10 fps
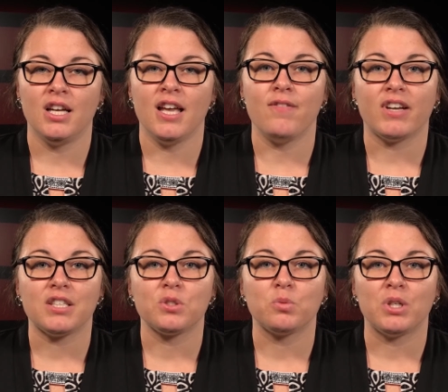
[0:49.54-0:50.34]

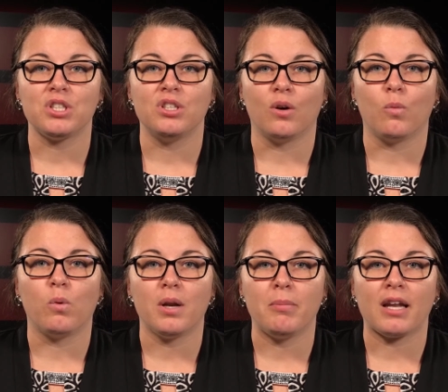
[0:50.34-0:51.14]
Investors want to know
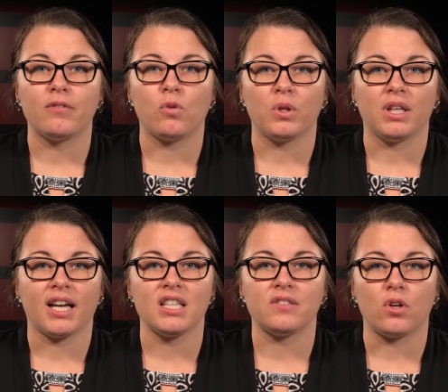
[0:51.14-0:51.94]
what amount of oil and
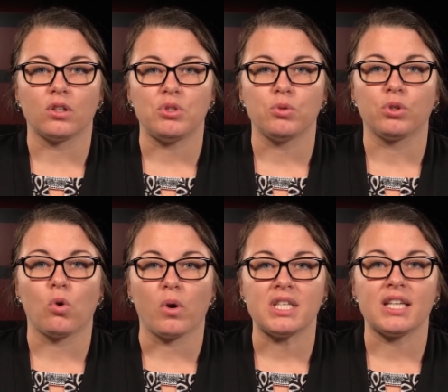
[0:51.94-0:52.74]
gas volumes you are
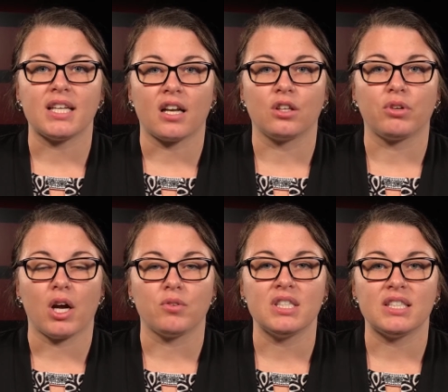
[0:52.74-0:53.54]
going to get out of the
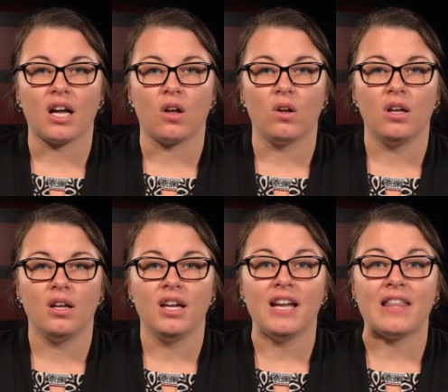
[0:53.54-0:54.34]
ground and sell,
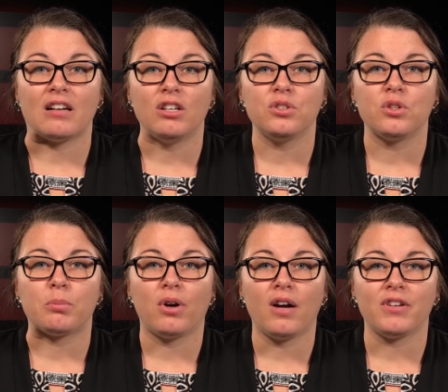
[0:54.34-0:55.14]
and then also the
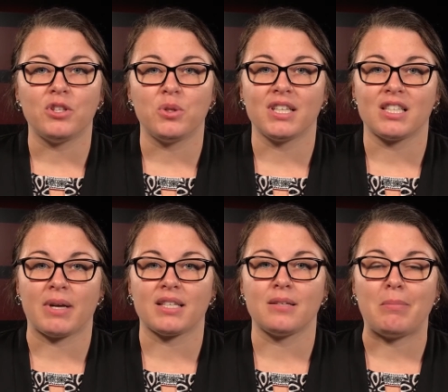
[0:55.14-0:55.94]
profit you can
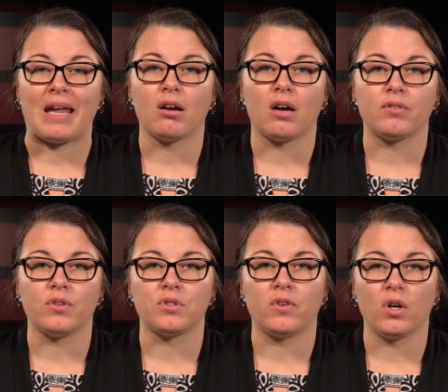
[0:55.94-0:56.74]
expect to make off of
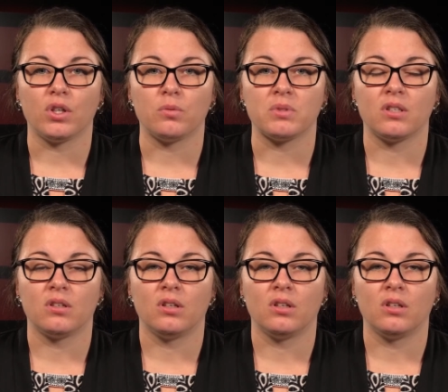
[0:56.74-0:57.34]
those volumes.